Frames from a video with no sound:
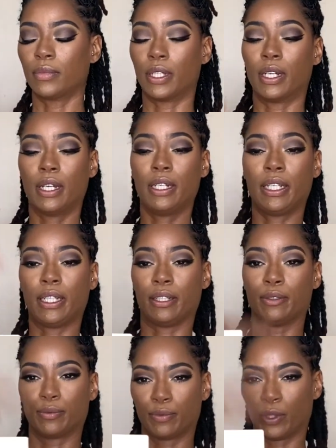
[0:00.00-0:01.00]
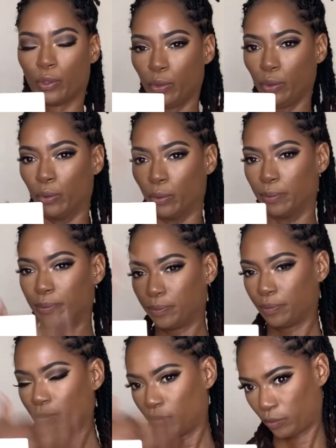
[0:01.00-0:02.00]
Honey, ooh,
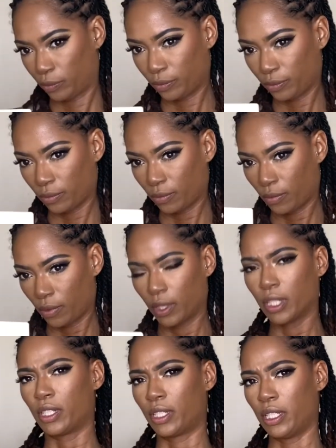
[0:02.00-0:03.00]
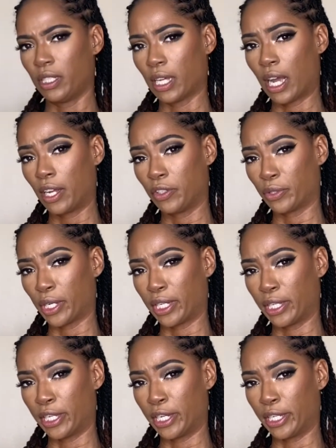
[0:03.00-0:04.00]
she's
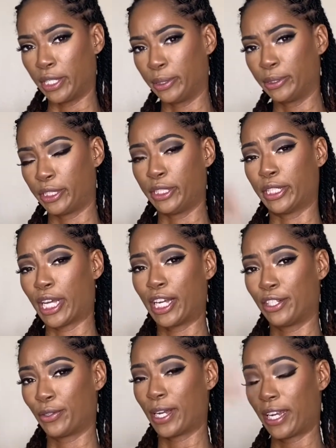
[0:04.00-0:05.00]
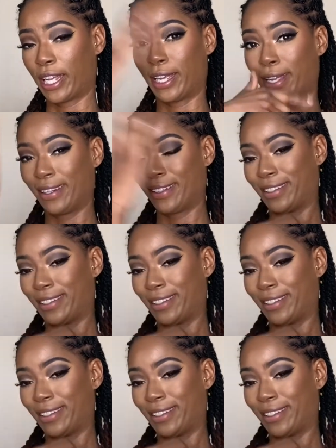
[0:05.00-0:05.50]
hydrated, honey. She's hydrated.